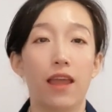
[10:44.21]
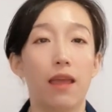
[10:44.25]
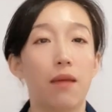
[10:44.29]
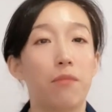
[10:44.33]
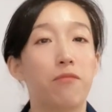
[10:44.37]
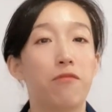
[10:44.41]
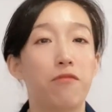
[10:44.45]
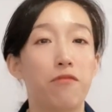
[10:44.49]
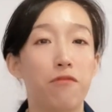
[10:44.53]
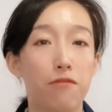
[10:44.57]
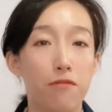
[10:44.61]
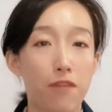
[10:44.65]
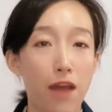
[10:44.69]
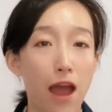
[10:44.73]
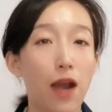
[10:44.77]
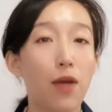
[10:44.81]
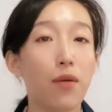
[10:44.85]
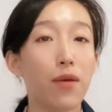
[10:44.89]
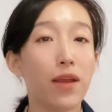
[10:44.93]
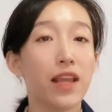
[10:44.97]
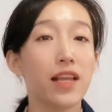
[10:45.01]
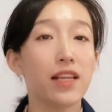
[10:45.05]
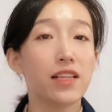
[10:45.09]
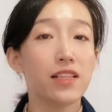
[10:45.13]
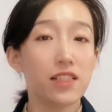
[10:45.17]
I'm
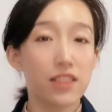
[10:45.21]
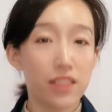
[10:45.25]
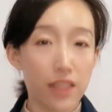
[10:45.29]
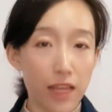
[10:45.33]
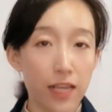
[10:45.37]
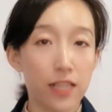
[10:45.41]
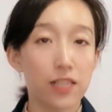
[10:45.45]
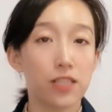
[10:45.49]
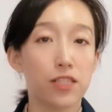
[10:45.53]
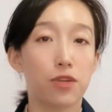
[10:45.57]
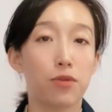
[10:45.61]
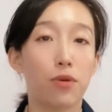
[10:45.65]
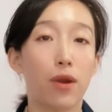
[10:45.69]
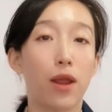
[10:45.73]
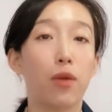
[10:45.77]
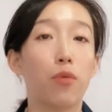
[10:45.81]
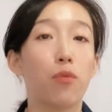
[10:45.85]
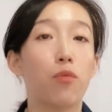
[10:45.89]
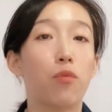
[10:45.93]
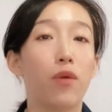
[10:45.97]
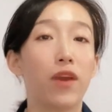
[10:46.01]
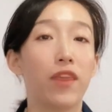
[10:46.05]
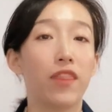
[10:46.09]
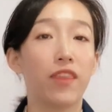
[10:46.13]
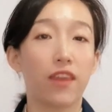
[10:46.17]
very sincere
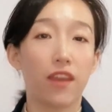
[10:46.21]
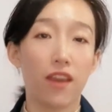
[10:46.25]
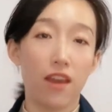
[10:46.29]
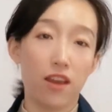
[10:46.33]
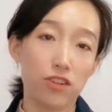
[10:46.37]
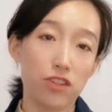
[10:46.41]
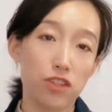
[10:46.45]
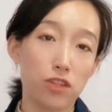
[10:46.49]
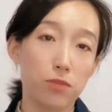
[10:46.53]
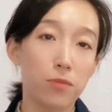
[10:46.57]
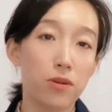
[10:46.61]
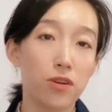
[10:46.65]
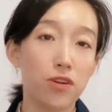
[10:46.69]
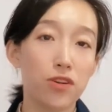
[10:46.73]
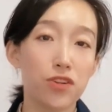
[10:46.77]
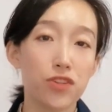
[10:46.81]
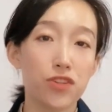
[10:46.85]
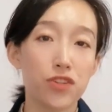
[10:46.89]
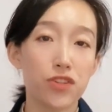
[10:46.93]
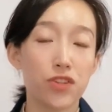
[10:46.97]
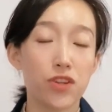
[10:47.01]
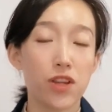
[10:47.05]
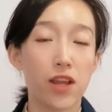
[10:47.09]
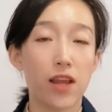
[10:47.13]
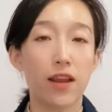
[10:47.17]
with
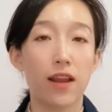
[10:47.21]
customers,